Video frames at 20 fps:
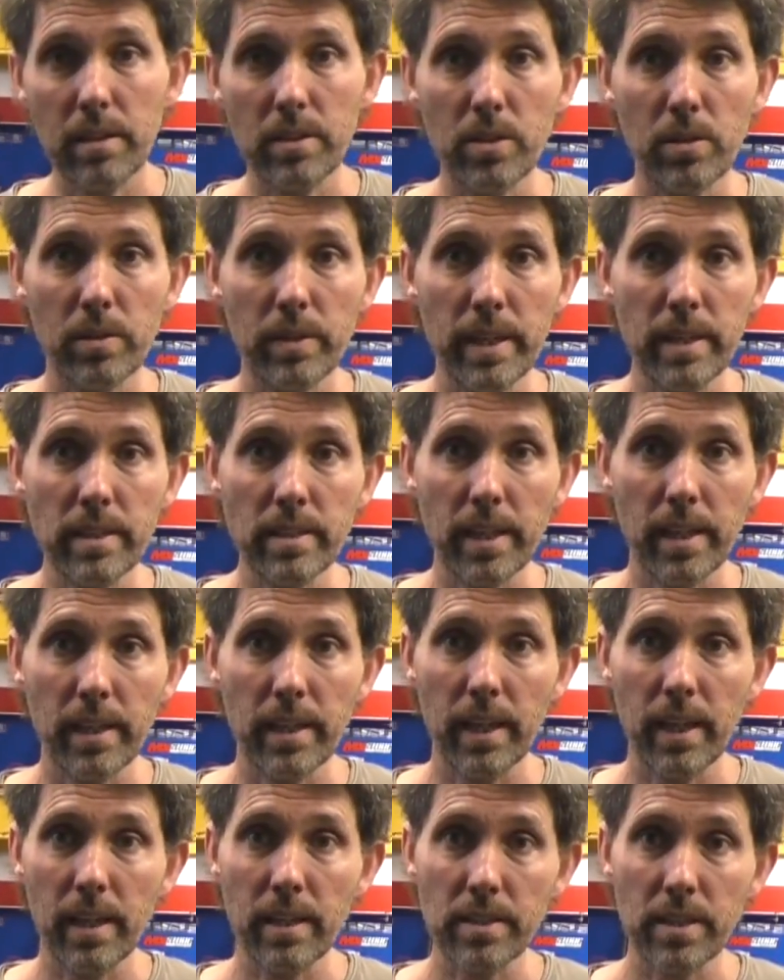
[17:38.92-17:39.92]
until then, take
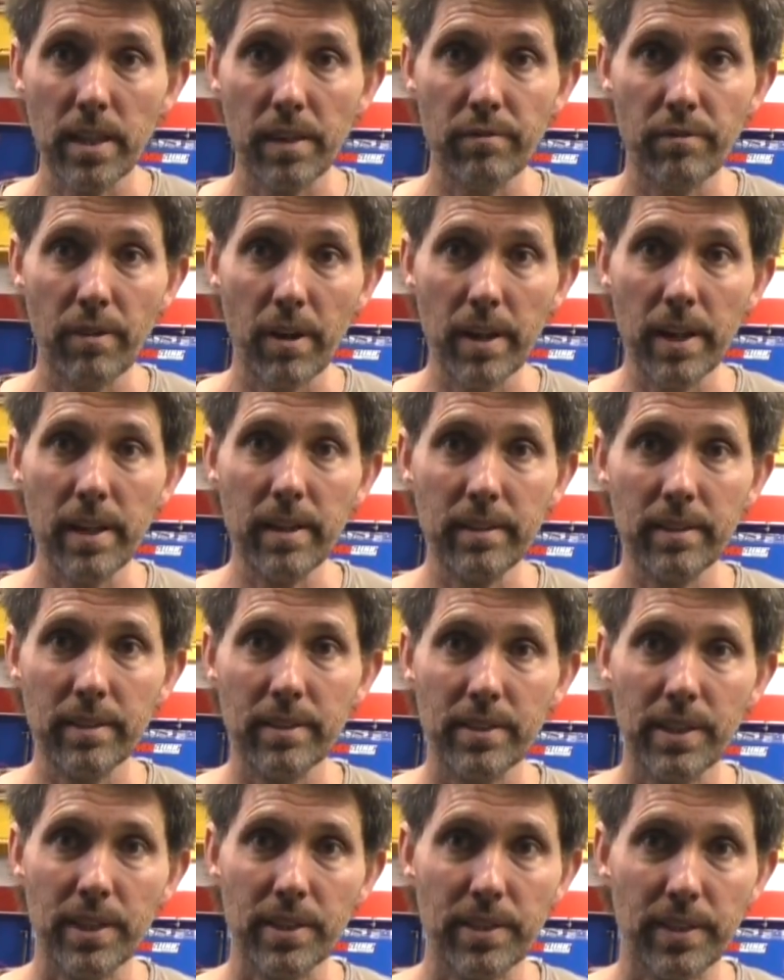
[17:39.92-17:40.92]
care, safe riding,
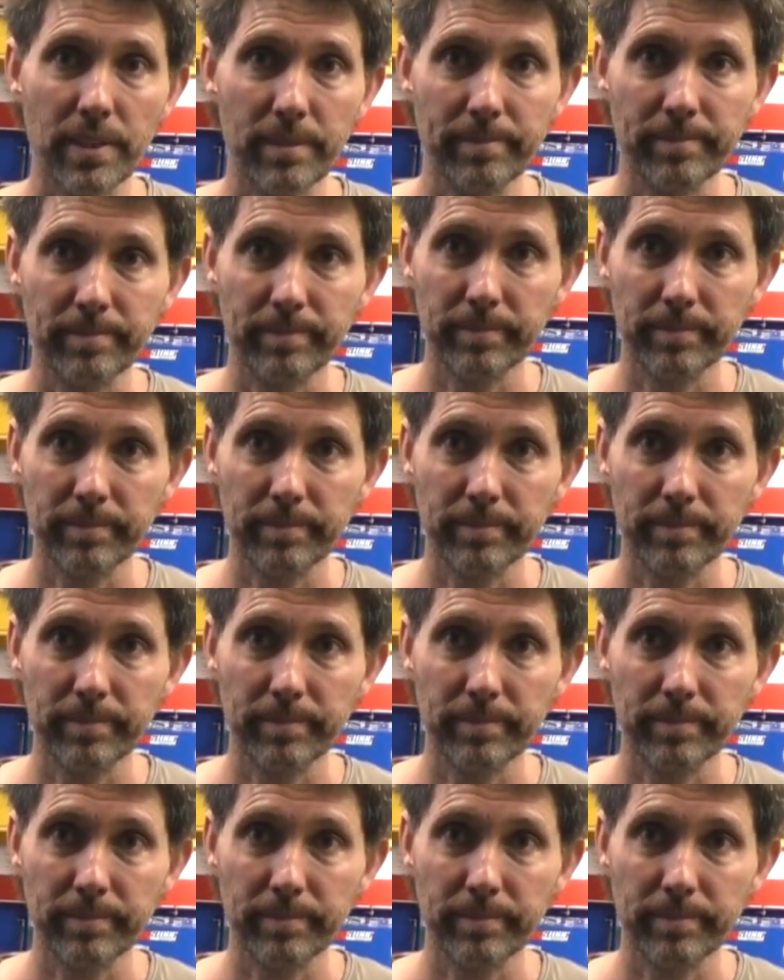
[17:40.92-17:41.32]
see you soon.